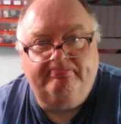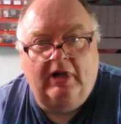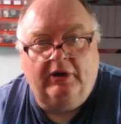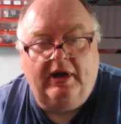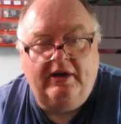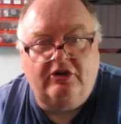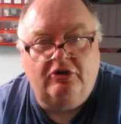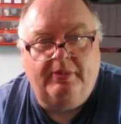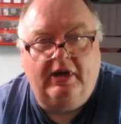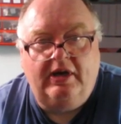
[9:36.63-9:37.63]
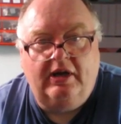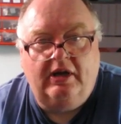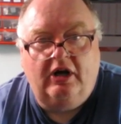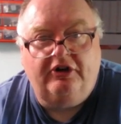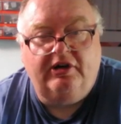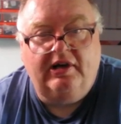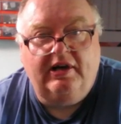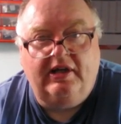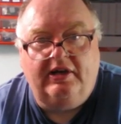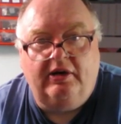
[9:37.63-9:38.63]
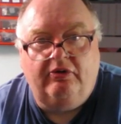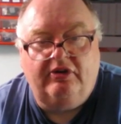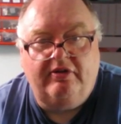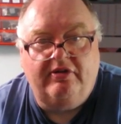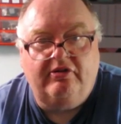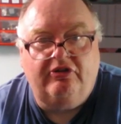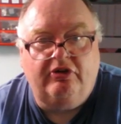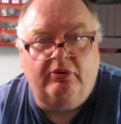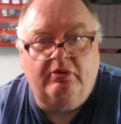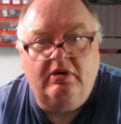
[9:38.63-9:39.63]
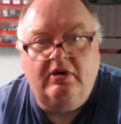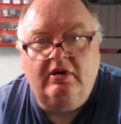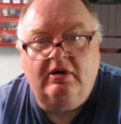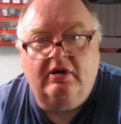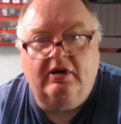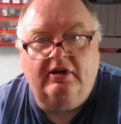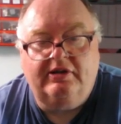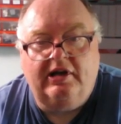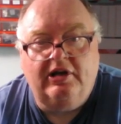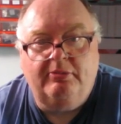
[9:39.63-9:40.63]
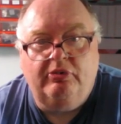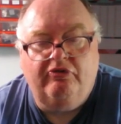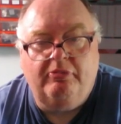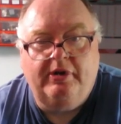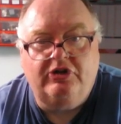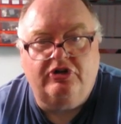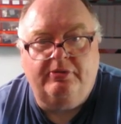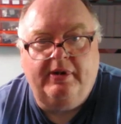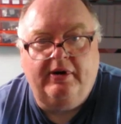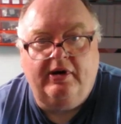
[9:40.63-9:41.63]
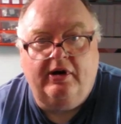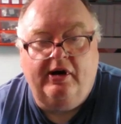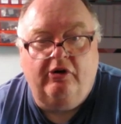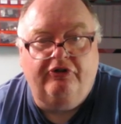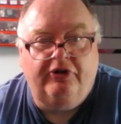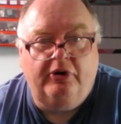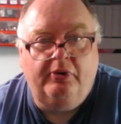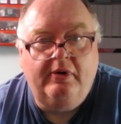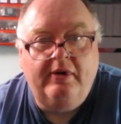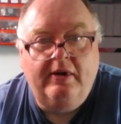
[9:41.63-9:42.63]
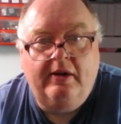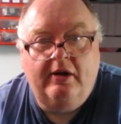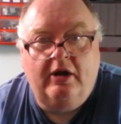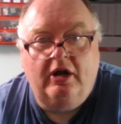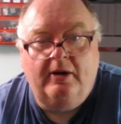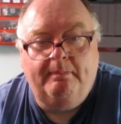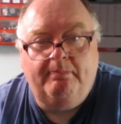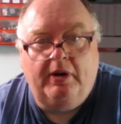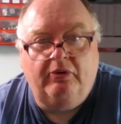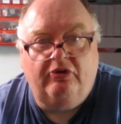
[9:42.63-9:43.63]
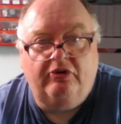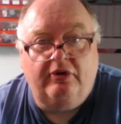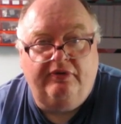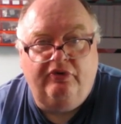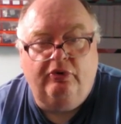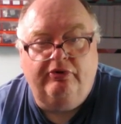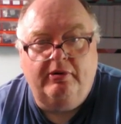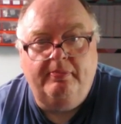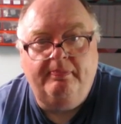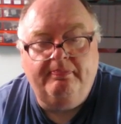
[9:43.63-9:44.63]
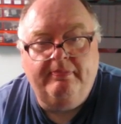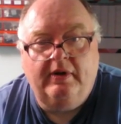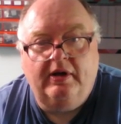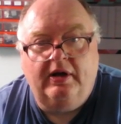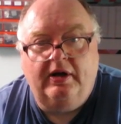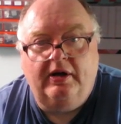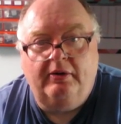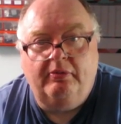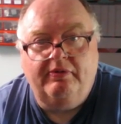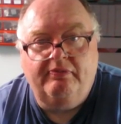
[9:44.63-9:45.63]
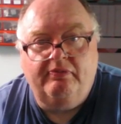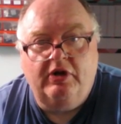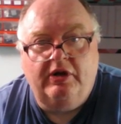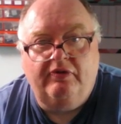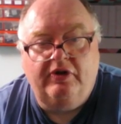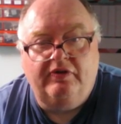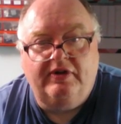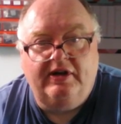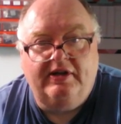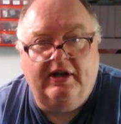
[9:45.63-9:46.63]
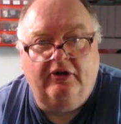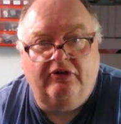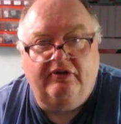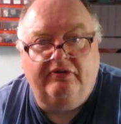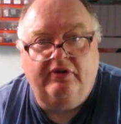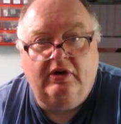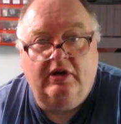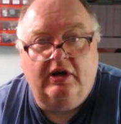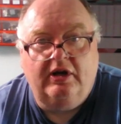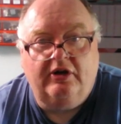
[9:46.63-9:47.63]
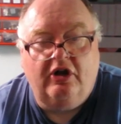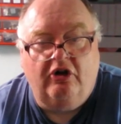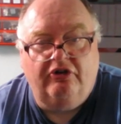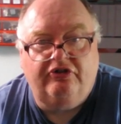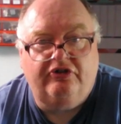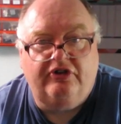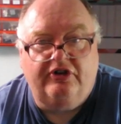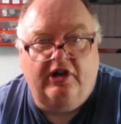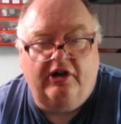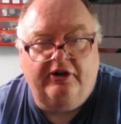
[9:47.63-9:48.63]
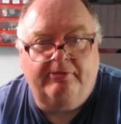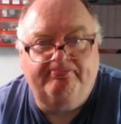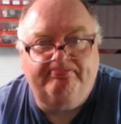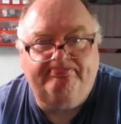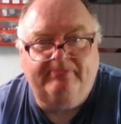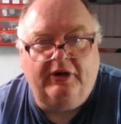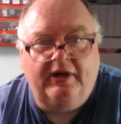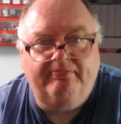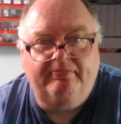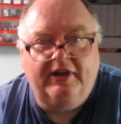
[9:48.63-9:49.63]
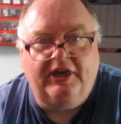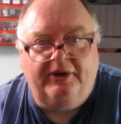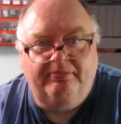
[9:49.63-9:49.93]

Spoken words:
Okay, it should be article in Keynote so very soon. telling you more information about it. I'll also post to the forum with further details of costs and the like. Okay, thank you.